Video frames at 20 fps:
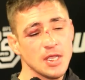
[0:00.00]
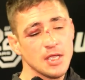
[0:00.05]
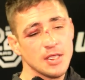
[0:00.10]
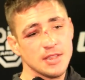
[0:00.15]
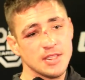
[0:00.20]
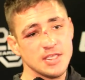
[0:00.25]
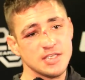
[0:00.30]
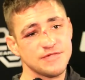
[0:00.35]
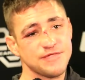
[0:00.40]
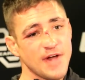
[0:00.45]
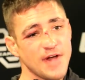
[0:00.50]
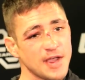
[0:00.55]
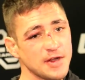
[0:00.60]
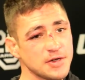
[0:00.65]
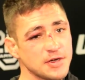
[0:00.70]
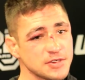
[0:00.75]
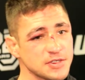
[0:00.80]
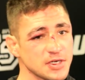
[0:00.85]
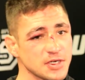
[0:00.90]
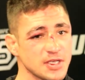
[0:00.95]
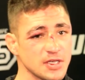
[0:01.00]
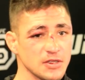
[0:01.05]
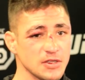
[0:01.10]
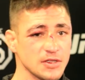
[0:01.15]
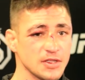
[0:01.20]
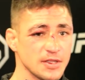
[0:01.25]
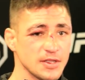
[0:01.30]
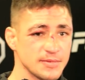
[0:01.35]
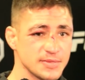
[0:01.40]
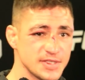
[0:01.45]
these fighters are
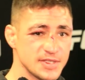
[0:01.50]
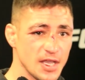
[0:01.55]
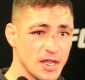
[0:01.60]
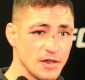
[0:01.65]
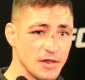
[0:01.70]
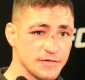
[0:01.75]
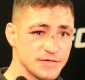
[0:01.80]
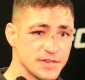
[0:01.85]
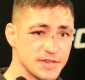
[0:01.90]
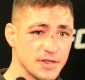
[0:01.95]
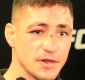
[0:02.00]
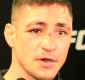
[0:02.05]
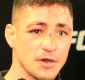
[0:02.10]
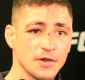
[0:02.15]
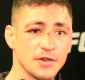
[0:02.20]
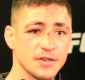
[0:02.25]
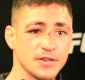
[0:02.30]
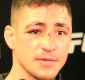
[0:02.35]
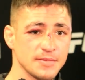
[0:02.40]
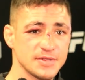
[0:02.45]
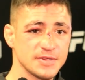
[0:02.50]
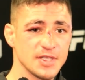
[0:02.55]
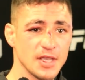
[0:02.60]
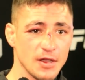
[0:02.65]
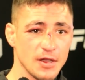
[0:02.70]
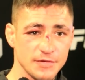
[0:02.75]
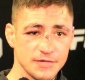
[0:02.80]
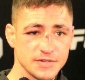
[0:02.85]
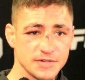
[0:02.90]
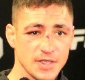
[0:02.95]
killing themselves and hurting
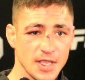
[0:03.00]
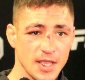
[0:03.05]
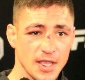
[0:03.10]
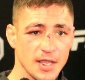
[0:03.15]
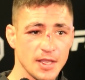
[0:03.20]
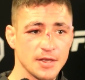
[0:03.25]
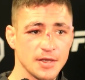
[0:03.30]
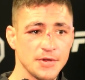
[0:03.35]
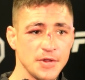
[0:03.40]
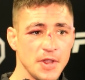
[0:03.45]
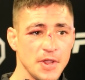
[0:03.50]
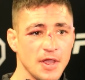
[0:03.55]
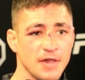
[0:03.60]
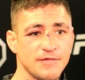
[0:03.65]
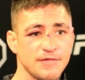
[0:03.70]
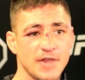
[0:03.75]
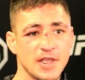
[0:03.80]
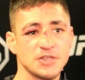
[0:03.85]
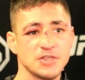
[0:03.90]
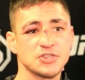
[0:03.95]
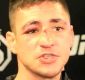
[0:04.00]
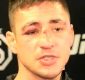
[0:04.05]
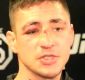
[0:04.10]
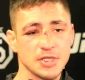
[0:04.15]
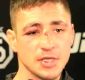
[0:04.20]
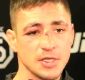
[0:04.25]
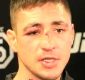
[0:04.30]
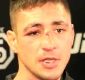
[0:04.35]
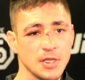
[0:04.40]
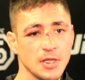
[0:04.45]
themselves, and
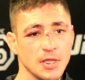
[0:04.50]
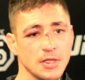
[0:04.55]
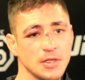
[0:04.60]
eventually,